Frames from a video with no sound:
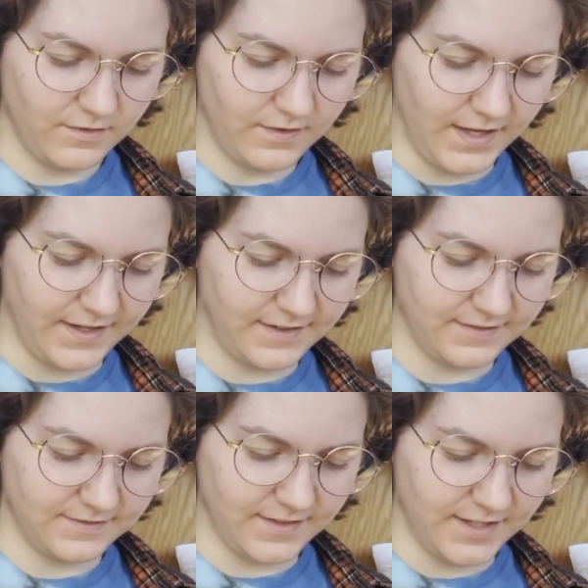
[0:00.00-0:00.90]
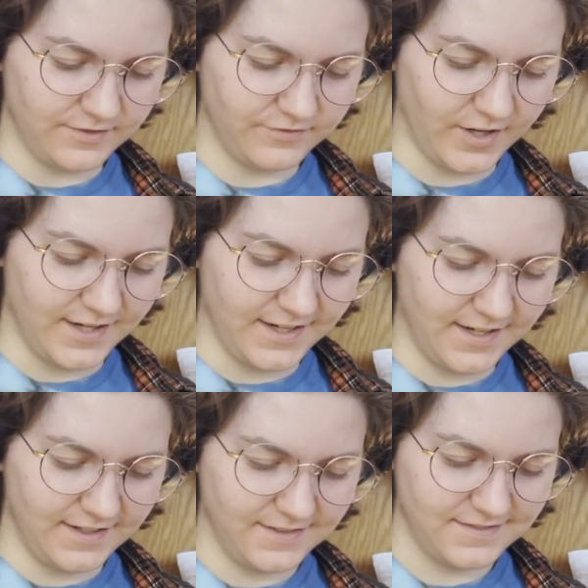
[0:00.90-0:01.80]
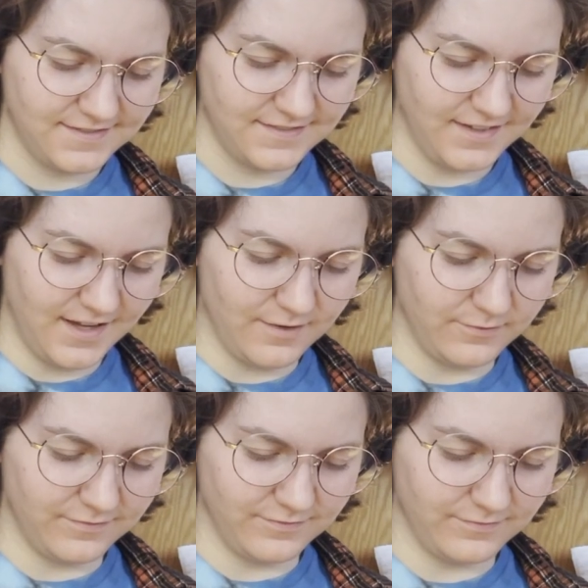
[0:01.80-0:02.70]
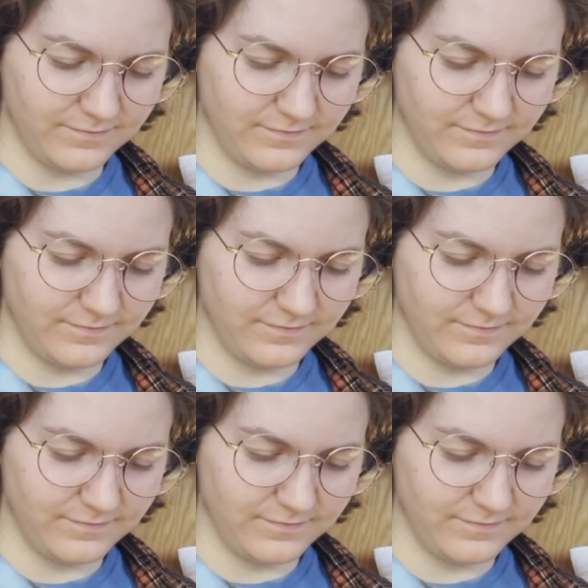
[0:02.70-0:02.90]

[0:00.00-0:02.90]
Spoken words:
like last Friday and